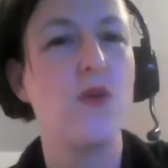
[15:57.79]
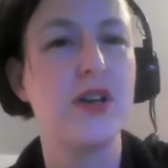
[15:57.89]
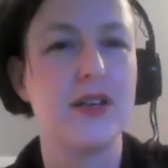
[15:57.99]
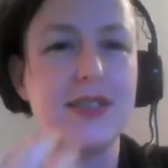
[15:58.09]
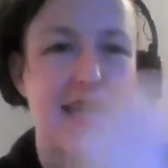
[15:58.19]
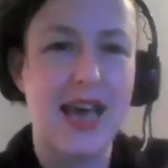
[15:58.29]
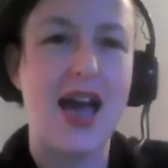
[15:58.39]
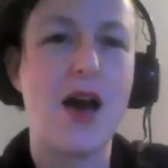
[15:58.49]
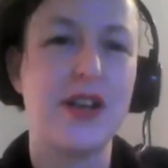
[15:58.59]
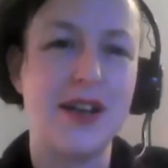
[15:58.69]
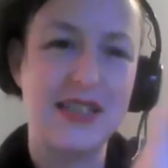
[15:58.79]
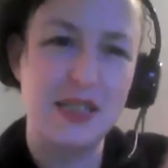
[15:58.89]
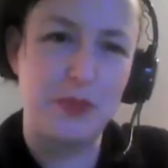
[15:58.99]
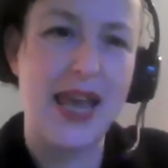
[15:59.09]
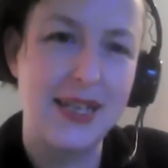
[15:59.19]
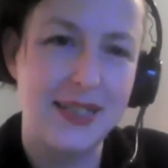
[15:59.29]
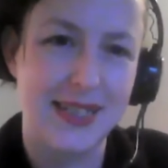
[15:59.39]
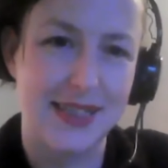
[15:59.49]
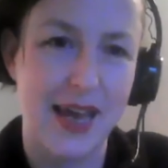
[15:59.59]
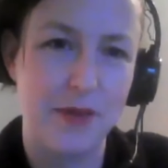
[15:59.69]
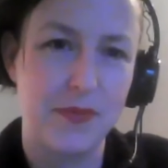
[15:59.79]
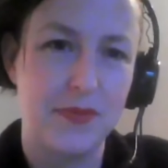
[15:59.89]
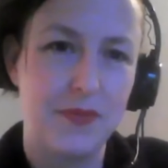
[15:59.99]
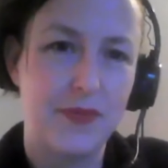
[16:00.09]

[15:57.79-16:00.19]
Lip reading: can I explain to them